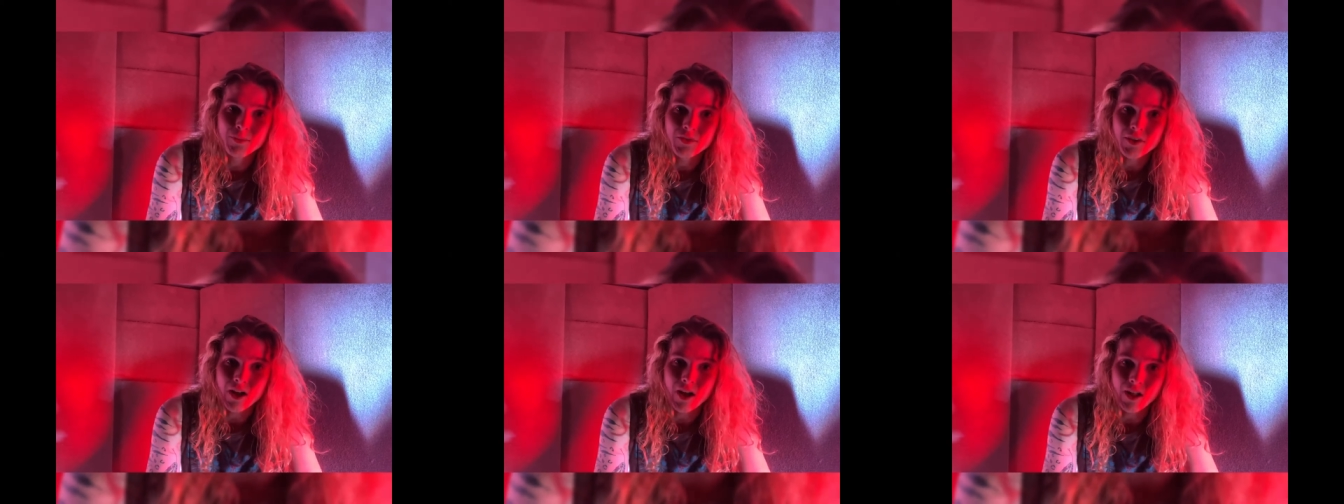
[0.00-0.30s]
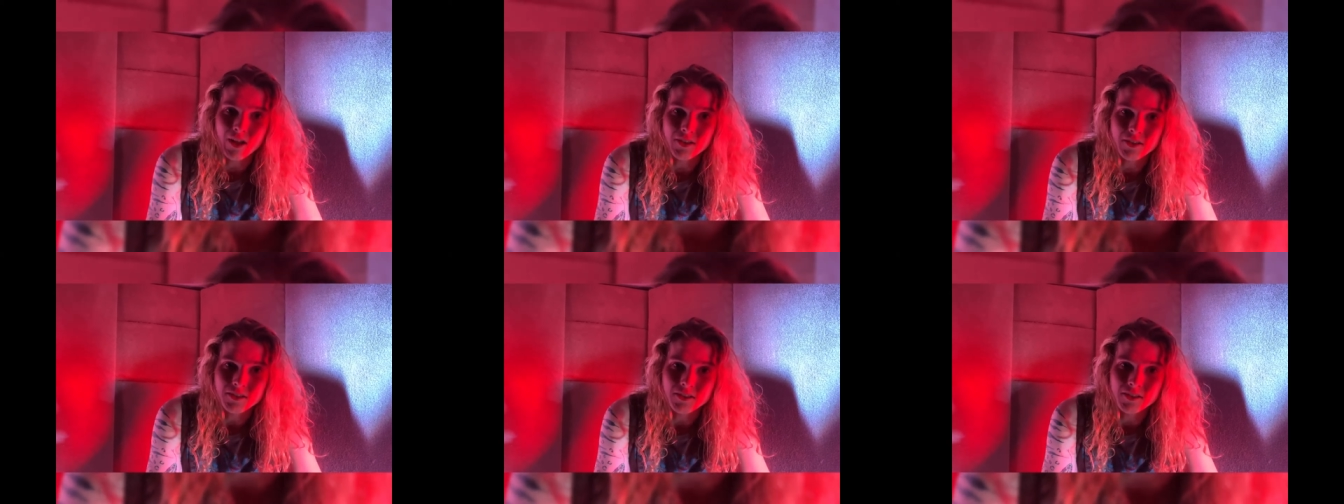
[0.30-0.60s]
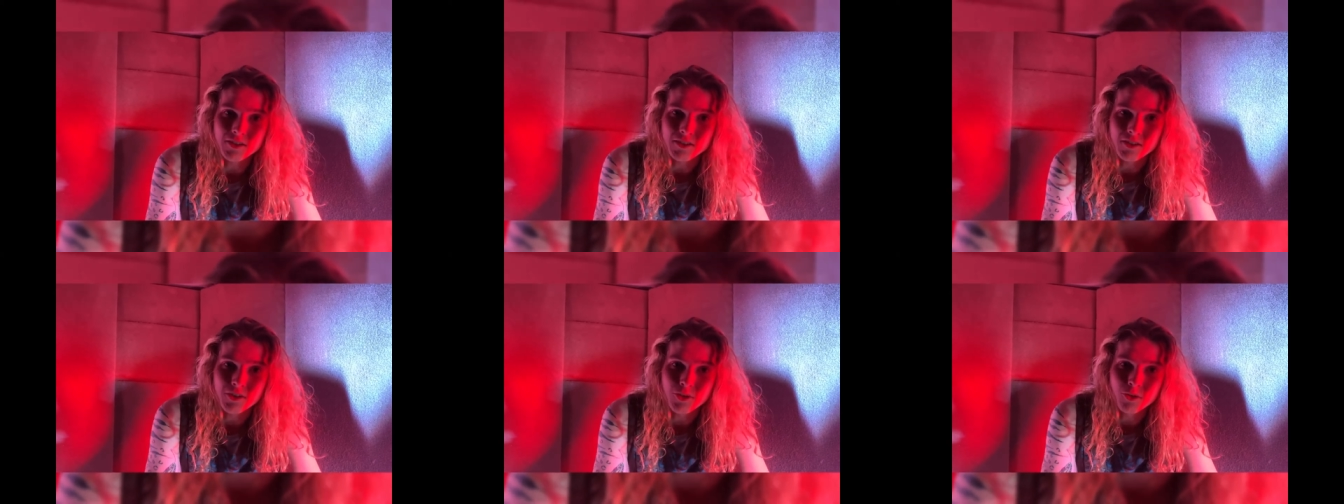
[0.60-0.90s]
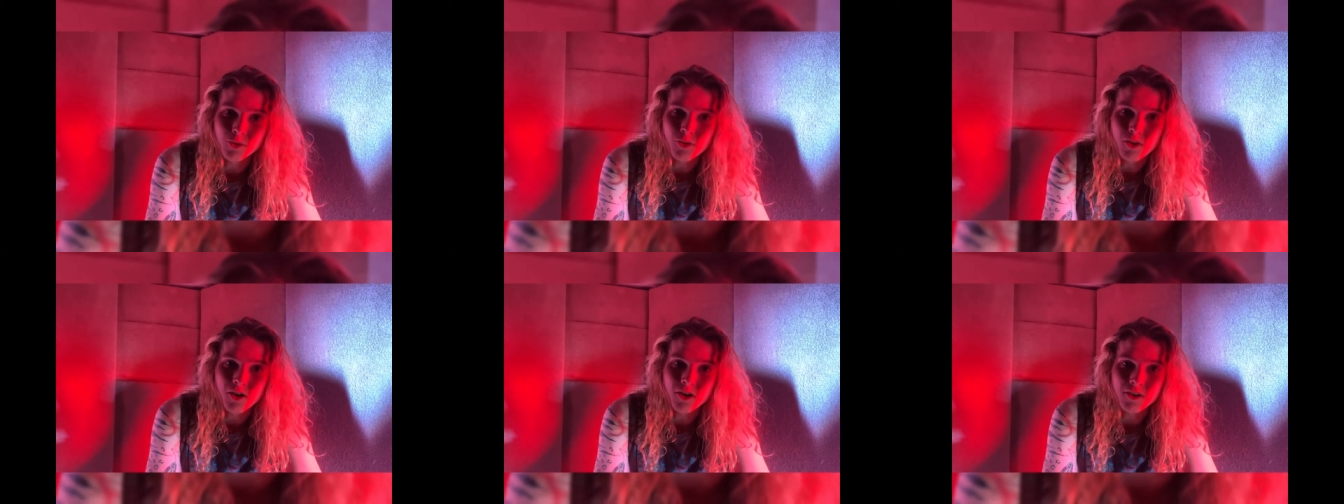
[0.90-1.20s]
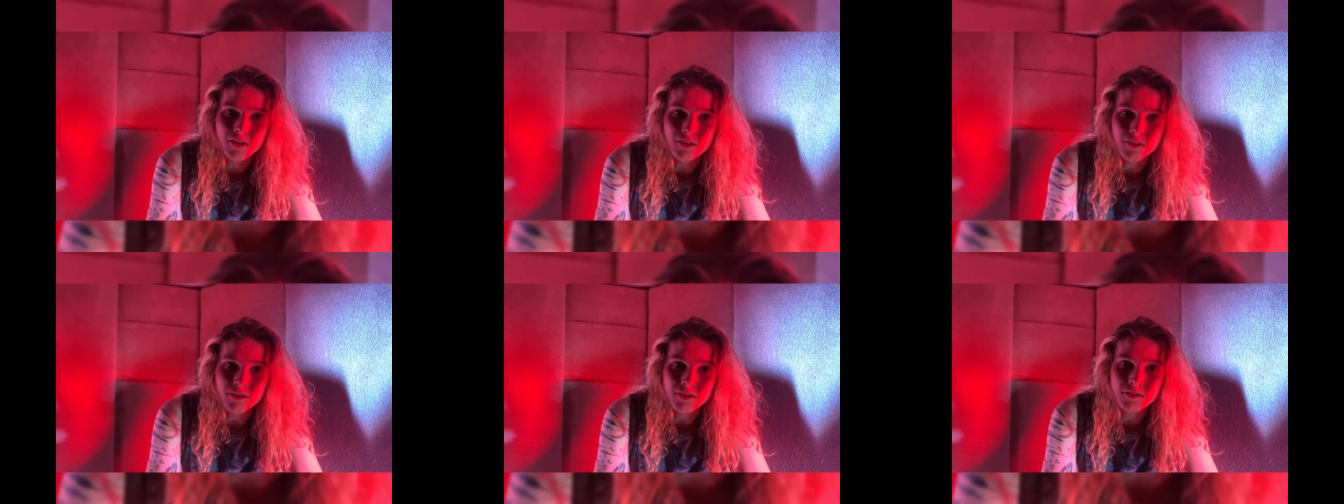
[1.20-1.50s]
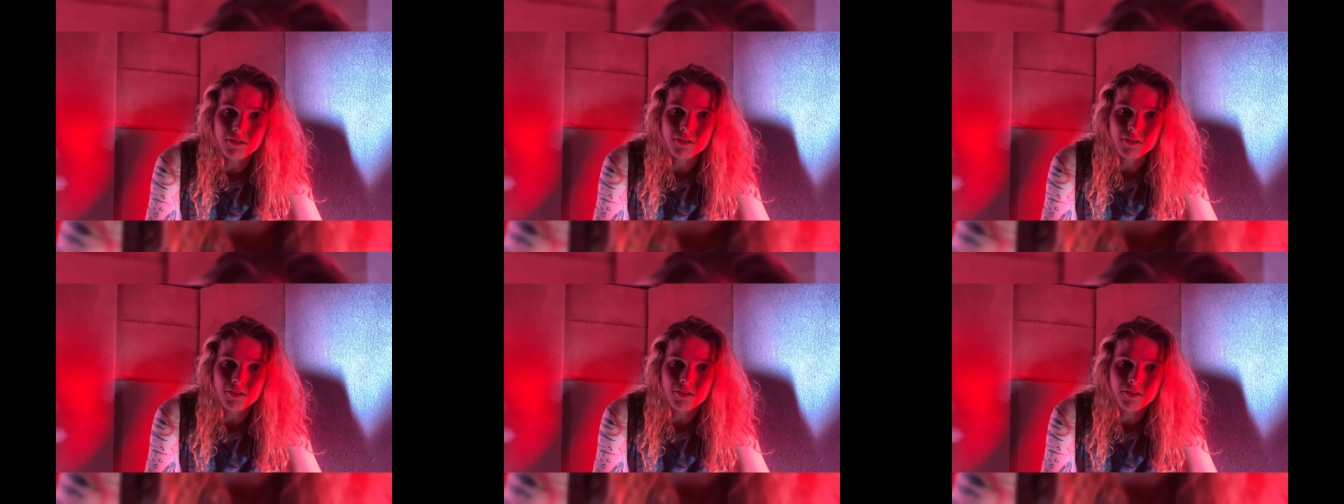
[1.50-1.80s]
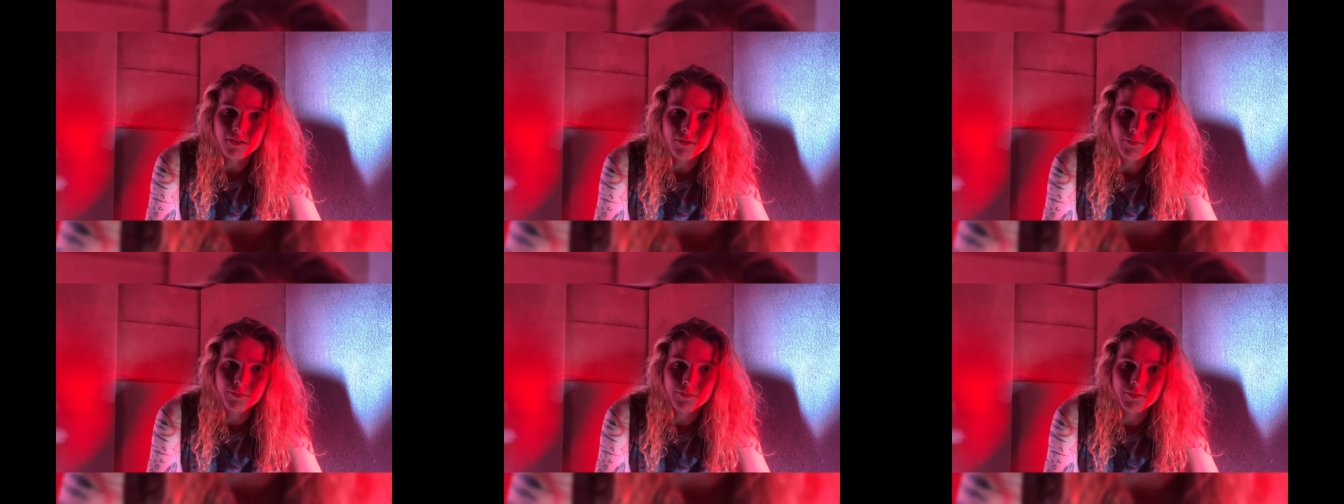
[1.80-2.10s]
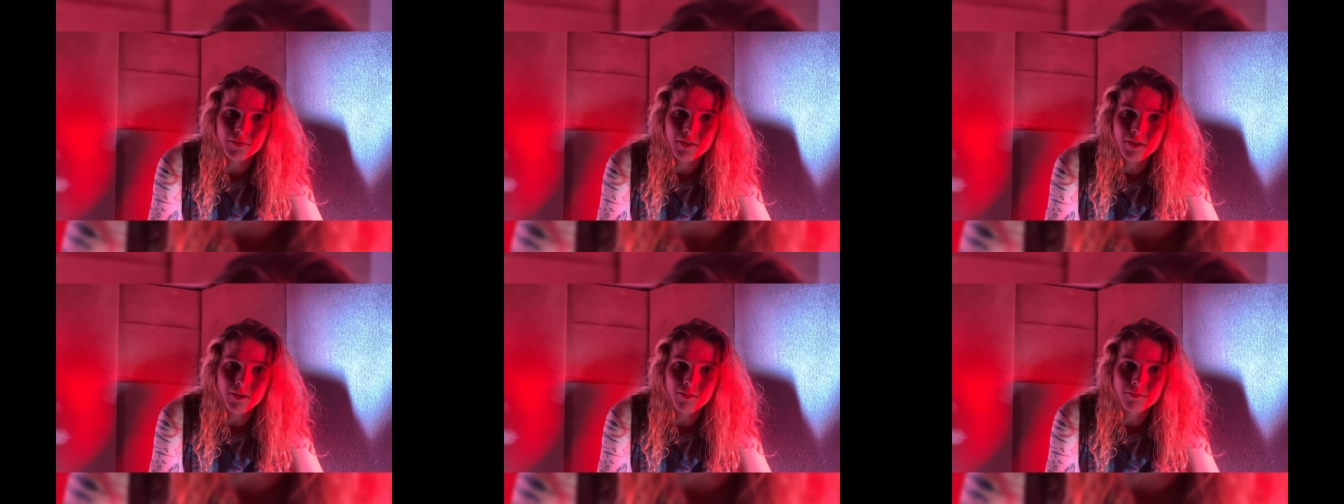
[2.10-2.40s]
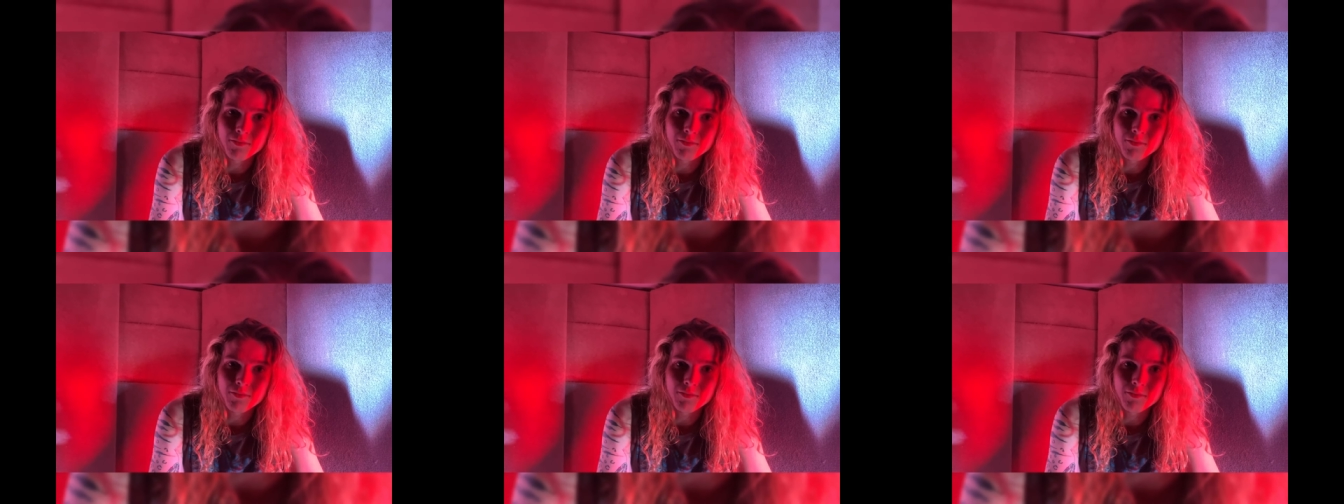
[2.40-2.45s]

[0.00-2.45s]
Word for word: Alex is the cool uncle, so you know,